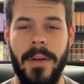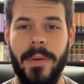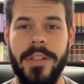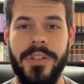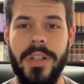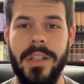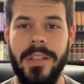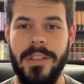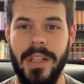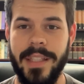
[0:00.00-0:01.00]
and we
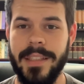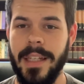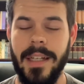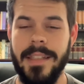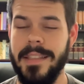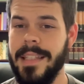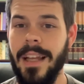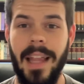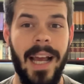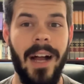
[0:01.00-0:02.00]
shouldn't just
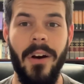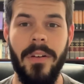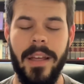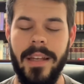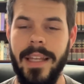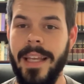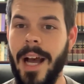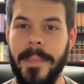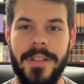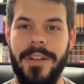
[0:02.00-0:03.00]
sell out at any
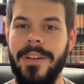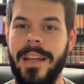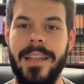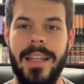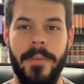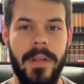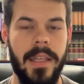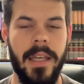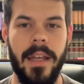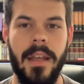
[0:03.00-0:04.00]
opportunity that we
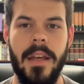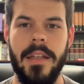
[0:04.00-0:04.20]
get